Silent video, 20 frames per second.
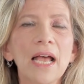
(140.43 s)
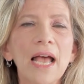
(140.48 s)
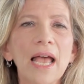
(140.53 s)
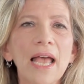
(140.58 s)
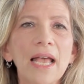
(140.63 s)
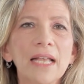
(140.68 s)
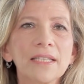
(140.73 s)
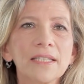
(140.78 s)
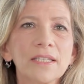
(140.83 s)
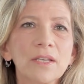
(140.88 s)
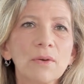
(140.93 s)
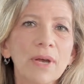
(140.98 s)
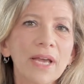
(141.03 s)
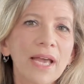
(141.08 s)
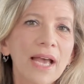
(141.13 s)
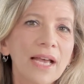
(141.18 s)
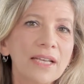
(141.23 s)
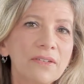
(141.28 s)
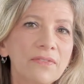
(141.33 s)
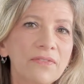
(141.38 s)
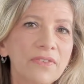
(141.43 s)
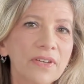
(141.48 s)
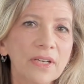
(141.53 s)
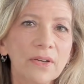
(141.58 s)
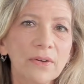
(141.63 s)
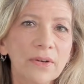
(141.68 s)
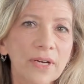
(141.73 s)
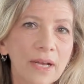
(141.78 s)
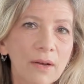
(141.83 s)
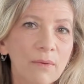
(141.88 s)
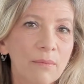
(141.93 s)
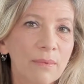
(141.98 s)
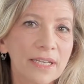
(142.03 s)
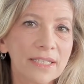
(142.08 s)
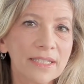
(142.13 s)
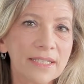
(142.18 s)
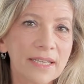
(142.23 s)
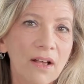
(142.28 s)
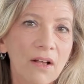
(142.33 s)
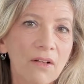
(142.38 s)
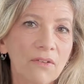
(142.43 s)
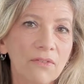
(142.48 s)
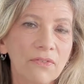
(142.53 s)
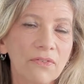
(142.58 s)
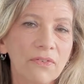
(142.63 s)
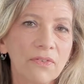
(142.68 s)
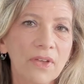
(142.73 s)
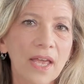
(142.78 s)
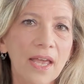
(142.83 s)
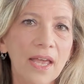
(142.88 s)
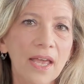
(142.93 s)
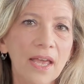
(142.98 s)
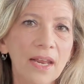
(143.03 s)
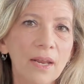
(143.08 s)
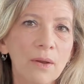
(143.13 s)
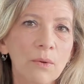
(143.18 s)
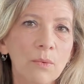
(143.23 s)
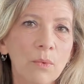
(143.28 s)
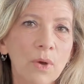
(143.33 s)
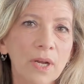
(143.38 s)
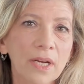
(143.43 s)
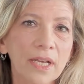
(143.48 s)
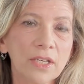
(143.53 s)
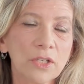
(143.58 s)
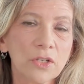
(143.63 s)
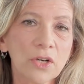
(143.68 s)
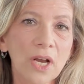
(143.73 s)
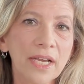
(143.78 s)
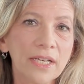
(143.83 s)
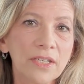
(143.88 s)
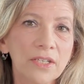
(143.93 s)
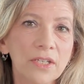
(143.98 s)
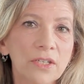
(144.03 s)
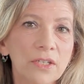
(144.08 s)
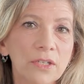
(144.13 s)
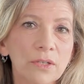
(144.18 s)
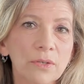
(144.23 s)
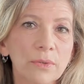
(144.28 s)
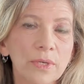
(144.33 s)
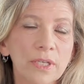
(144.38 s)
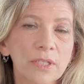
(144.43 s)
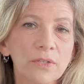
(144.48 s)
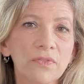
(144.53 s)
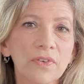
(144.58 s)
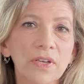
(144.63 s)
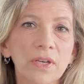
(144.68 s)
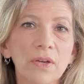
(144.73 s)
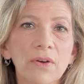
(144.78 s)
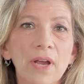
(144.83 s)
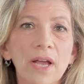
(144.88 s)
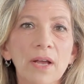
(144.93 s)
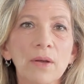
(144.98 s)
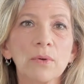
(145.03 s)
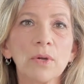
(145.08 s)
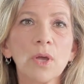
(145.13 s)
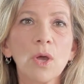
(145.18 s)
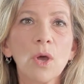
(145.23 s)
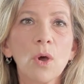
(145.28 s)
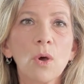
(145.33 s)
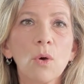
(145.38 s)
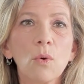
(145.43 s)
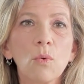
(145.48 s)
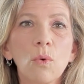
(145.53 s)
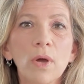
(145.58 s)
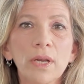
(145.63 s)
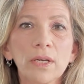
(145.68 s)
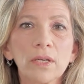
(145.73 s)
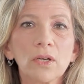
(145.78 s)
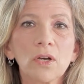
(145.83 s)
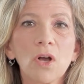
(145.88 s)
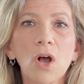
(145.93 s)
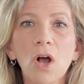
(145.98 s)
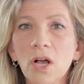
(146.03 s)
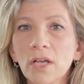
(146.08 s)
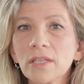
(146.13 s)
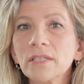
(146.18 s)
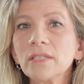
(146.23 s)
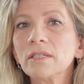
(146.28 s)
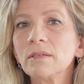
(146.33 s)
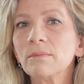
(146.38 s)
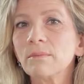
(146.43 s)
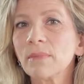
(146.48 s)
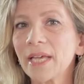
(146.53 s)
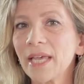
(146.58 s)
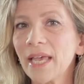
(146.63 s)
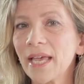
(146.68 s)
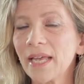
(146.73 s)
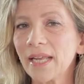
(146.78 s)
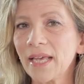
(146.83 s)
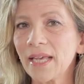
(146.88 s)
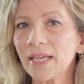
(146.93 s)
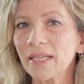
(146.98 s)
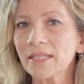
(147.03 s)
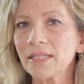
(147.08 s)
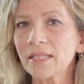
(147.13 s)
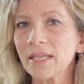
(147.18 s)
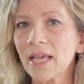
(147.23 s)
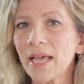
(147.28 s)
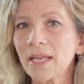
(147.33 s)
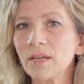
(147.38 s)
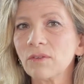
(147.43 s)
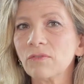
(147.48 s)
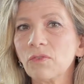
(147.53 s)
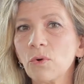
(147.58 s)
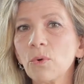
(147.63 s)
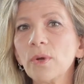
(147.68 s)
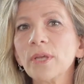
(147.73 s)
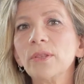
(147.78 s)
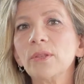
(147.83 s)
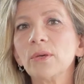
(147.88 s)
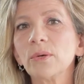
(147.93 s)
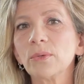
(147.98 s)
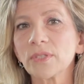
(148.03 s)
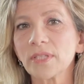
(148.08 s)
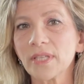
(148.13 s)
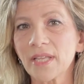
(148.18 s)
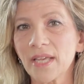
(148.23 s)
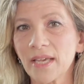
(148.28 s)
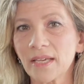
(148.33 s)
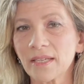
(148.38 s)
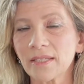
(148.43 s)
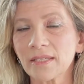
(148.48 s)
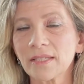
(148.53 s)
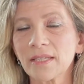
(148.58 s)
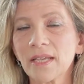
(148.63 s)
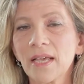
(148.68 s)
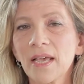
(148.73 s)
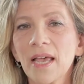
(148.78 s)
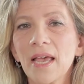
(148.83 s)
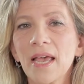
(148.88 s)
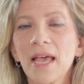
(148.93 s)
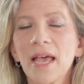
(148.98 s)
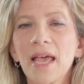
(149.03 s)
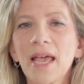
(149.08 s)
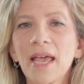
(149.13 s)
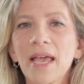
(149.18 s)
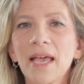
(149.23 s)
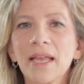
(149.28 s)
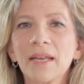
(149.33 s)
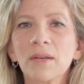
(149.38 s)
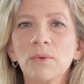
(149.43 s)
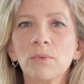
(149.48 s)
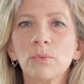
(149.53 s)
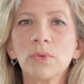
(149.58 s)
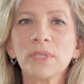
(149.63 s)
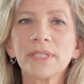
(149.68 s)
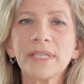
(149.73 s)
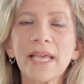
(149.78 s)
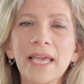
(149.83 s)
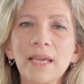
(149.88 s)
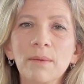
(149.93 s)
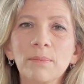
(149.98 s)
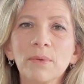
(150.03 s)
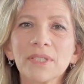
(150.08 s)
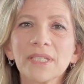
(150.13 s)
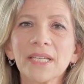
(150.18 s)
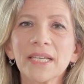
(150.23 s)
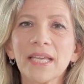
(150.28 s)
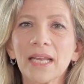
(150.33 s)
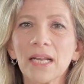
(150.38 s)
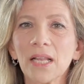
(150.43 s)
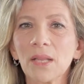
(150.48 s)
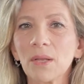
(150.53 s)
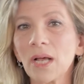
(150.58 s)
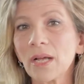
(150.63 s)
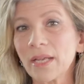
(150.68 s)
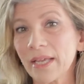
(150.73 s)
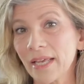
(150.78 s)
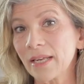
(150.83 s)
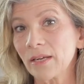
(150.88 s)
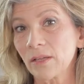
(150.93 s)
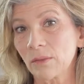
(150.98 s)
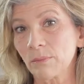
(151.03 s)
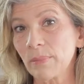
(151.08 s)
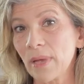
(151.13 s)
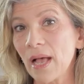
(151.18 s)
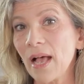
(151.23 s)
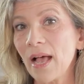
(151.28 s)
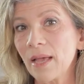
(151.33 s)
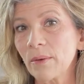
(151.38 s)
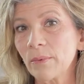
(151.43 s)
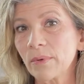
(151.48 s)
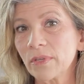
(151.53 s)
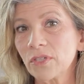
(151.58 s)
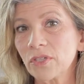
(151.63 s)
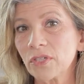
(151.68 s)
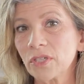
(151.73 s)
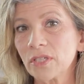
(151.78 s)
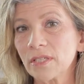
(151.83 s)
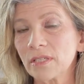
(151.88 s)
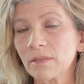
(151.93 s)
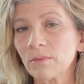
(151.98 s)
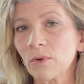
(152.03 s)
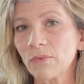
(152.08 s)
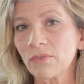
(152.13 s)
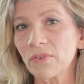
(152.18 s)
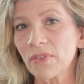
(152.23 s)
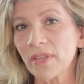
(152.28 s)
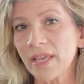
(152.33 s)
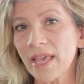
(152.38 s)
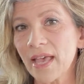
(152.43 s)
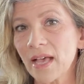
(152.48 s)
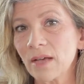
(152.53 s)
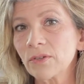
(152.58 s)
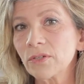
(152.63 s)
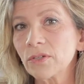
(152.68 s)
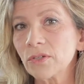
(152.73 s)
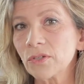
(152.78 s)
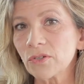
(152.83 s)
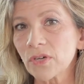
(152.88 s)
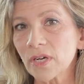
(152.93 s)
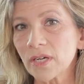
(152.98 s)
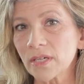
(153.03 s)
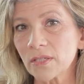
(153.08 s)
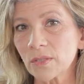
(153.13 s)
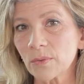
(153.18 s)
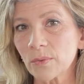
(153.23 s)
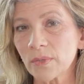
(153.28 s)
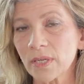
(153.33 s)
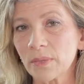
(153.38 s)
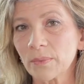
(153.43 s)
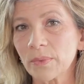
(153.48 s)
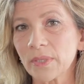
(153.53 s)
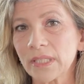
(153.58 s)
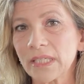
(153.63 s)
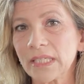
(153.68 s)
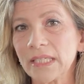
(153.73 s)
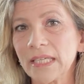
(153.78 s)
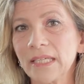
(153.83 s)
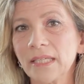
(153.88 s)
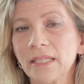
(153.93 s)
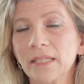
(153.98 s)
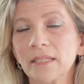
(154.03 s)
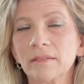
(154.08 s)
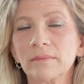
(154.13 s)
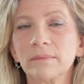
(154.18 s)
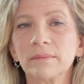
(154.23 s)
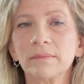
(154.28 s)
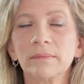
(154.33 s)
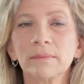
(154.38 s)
And so I had to figure it out myself. And what I tried to do is figure out what caused my headaches and avoid those things, and was able to get by with just some over-the-counter drugs when I really needed them.